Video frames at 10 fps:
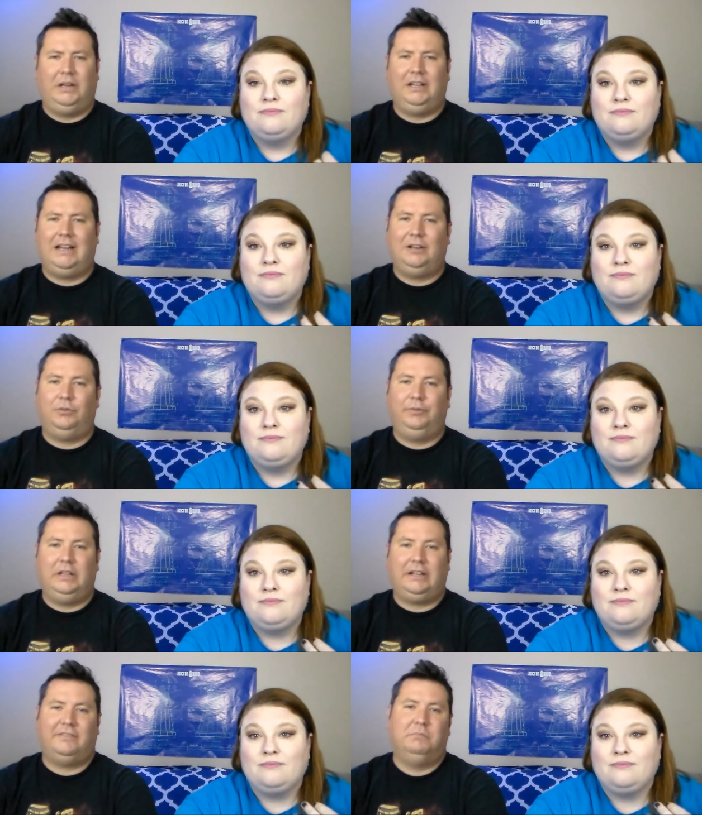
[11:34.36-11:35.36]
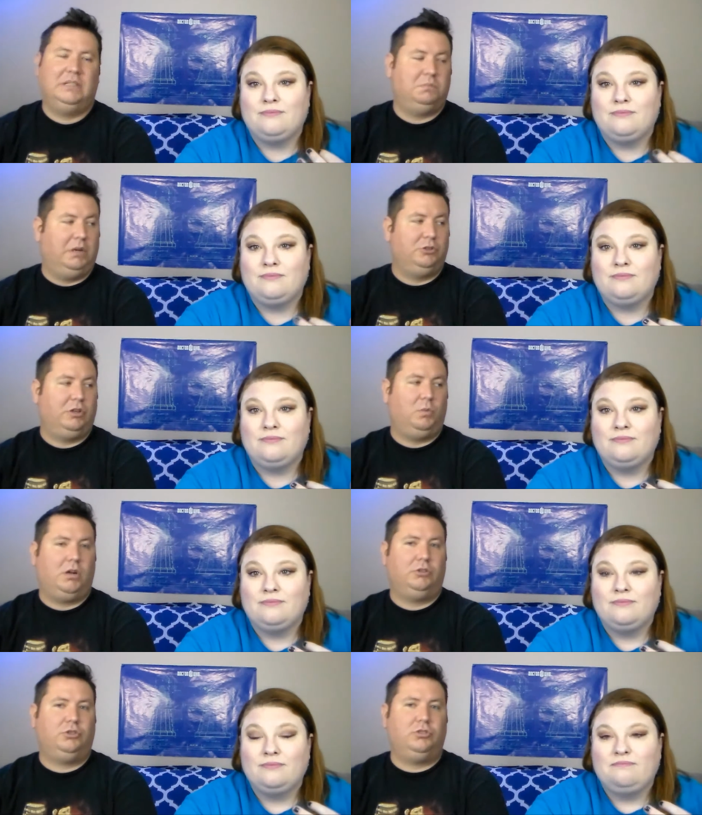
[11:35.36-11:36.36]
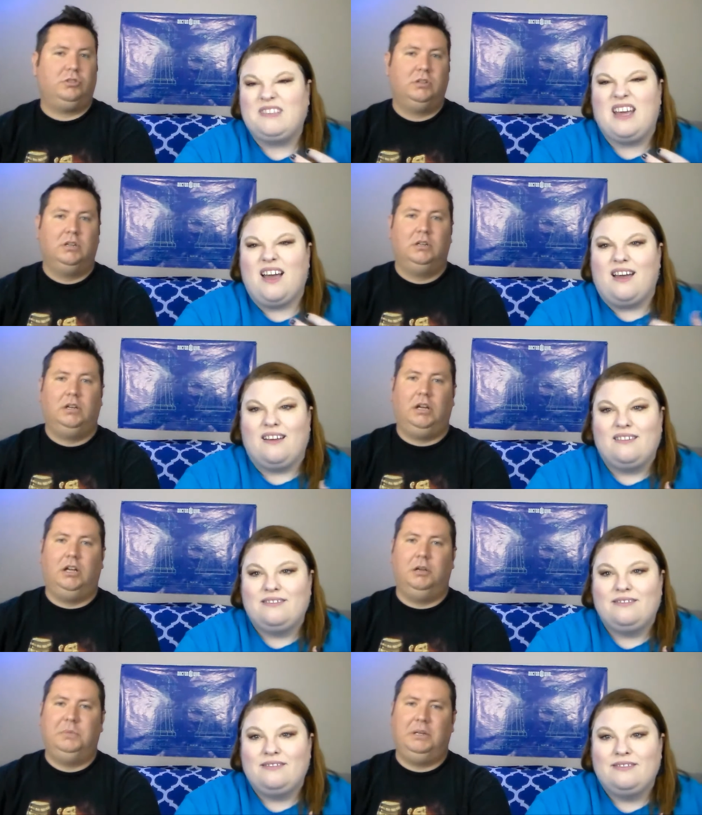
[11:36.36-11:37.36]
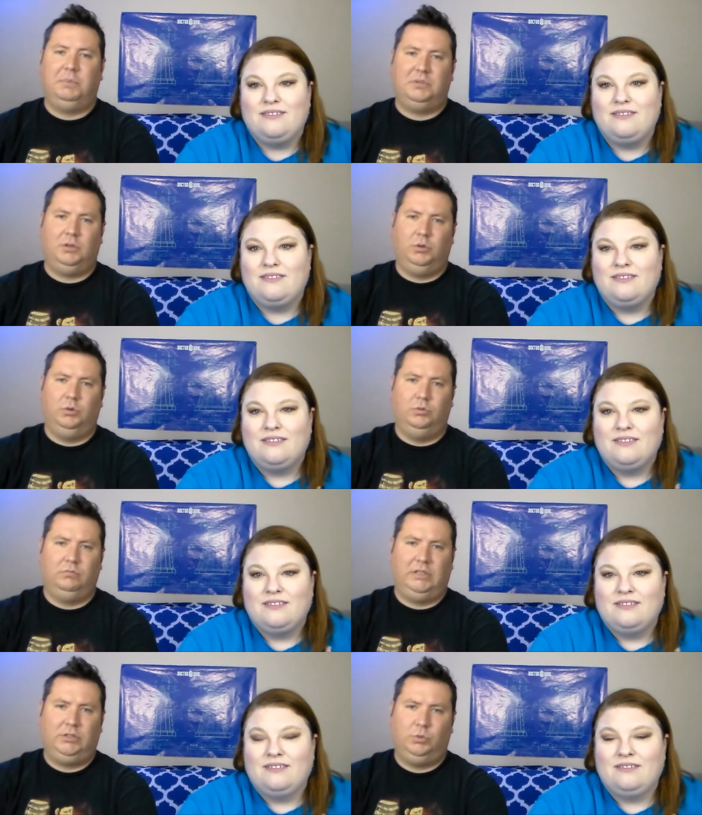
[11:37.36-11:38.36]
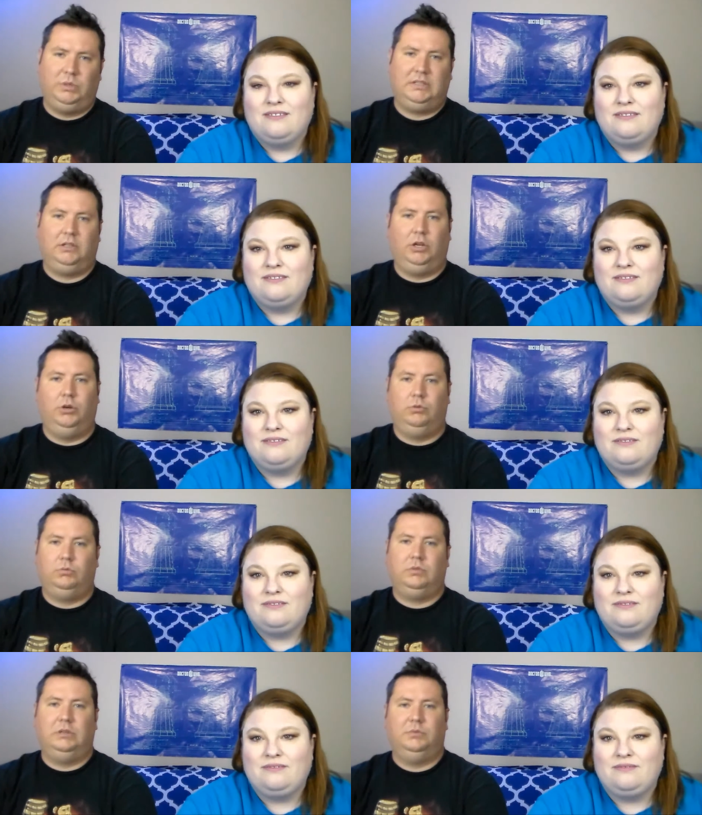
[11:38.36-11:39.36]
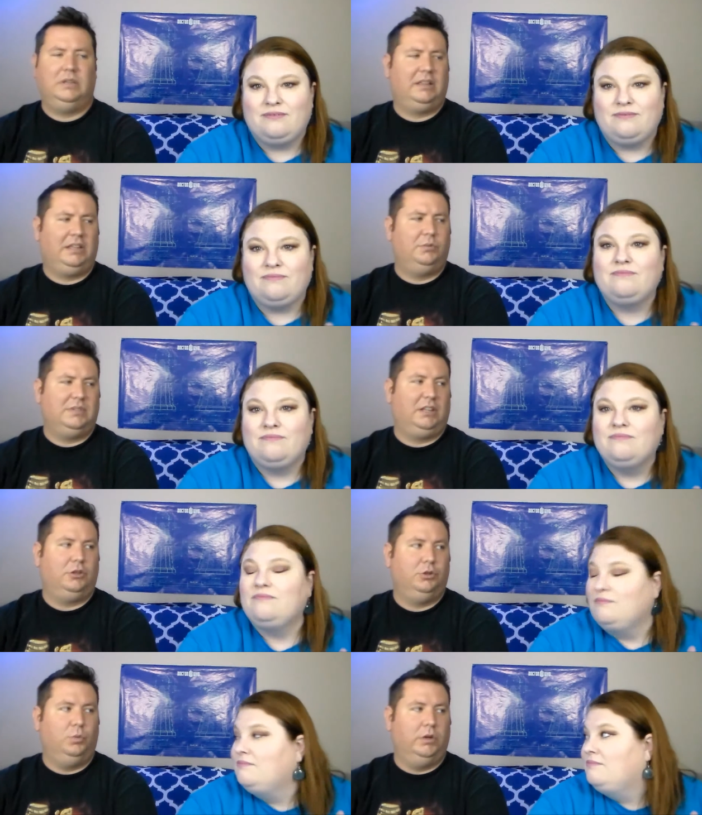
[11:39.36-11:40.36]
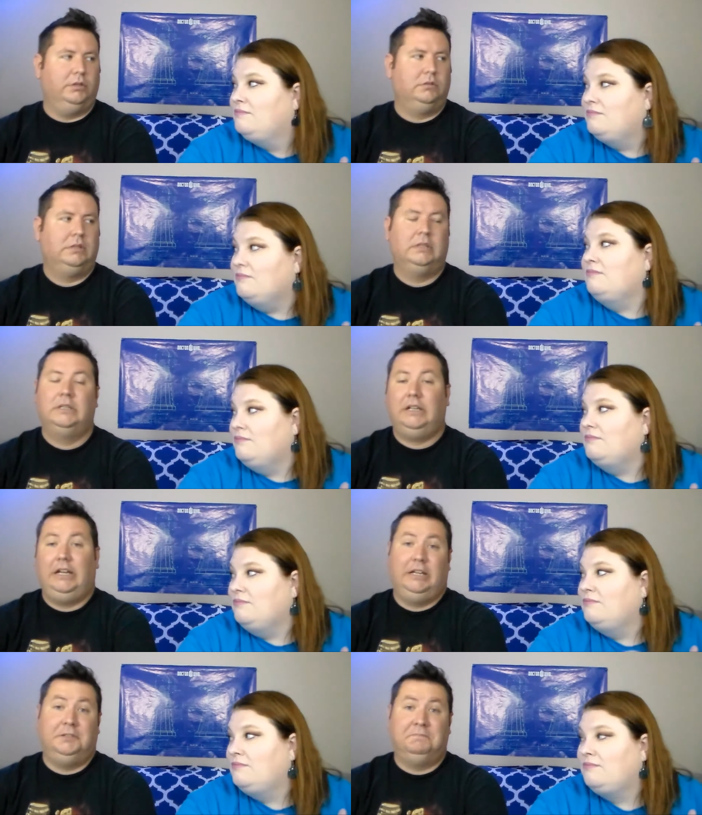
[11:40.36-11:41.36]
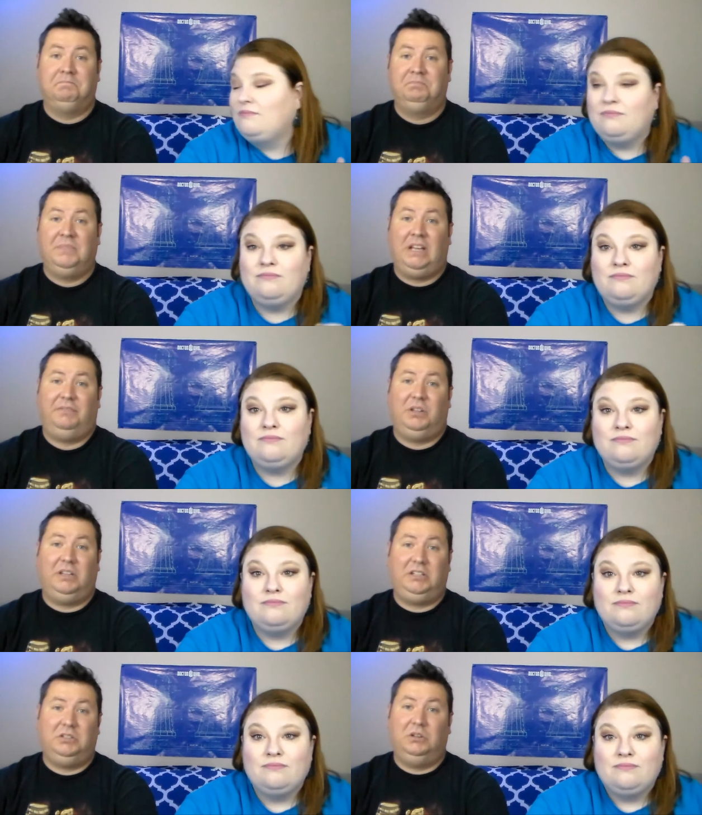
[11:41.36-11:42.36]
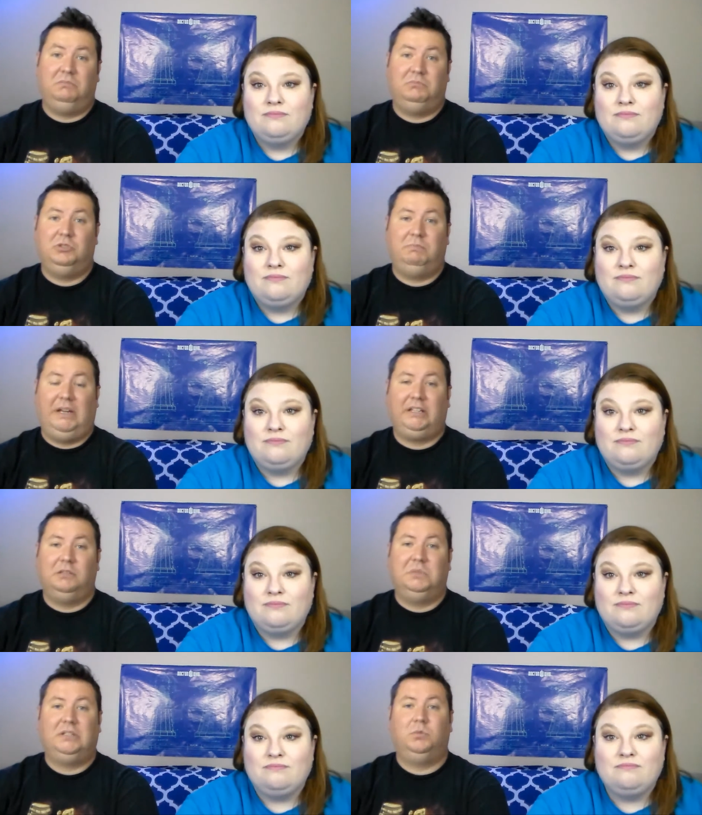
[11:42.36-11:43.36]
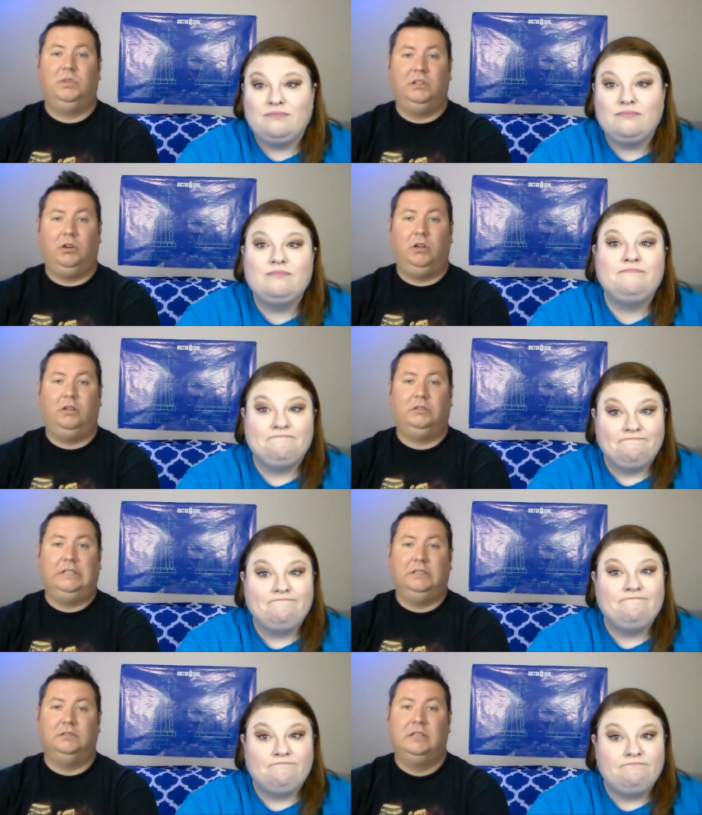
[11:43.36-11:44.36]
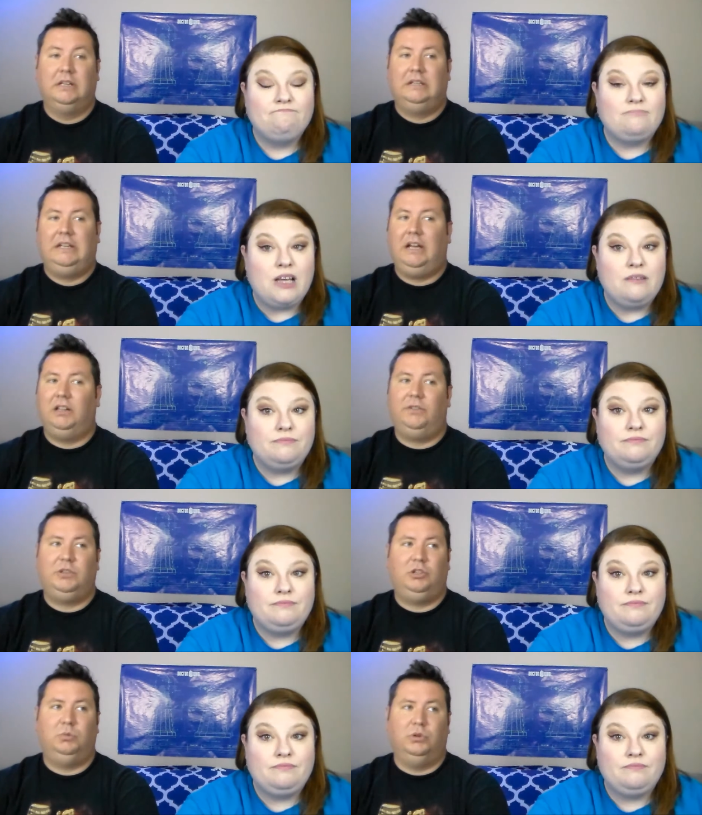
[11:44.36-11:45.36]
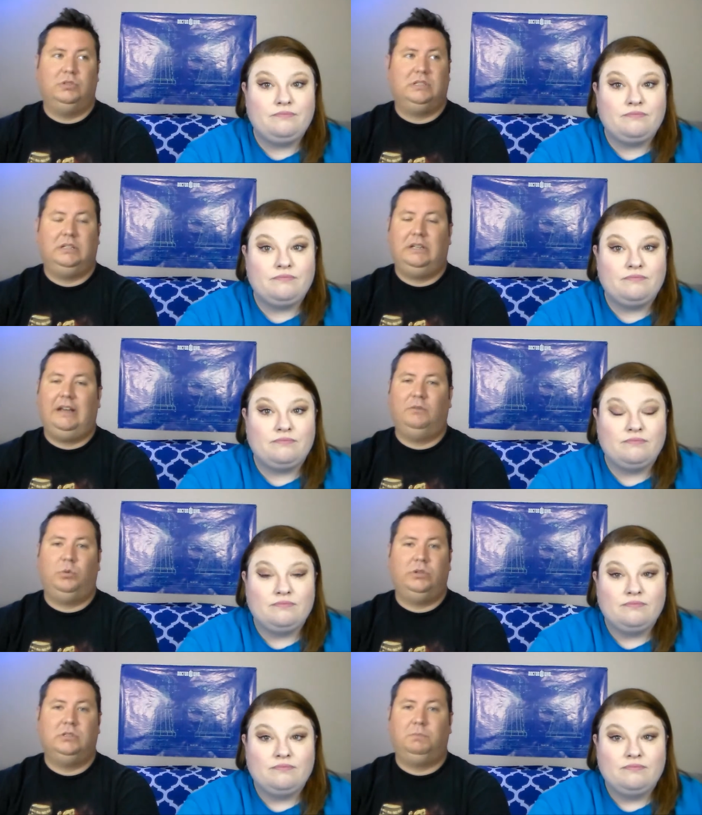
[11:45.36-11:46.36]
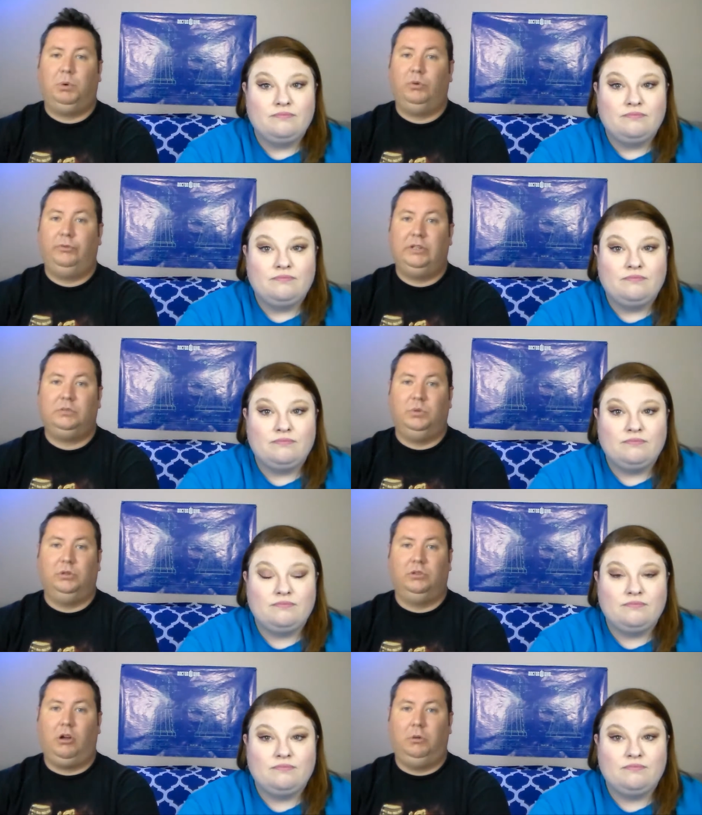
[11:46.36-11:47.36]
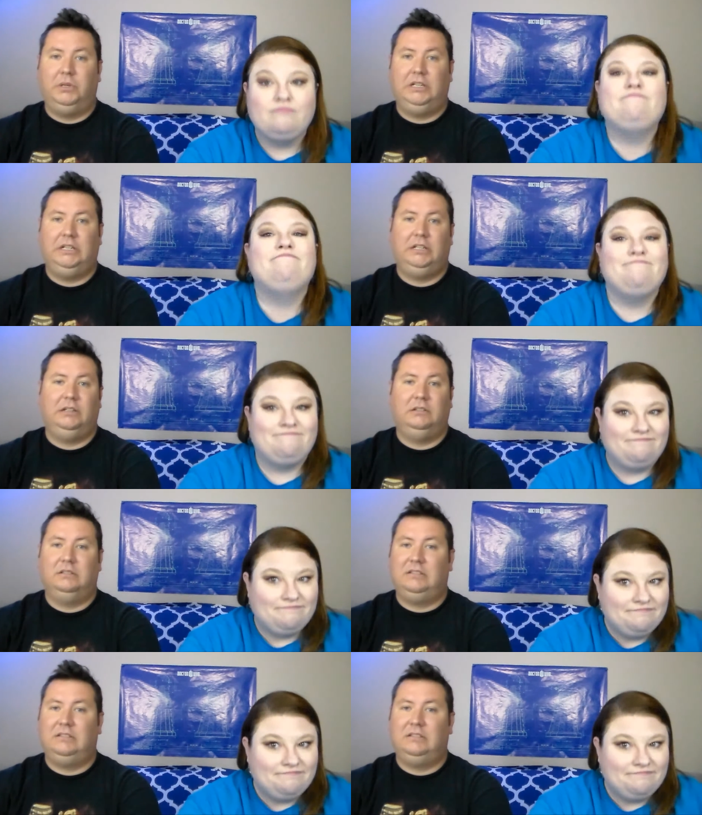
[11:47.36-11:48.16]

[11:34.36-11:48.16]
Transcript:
Speaker 1: but I don't feel like I've missed much. I watched yeah um, an episode like two weeks ago, and was, I think it was like the new one, mm -hmm. and I felt like you know just back in the mix with it all, and yeah, I love the humor. It's uh, everyone's perfect with their comedy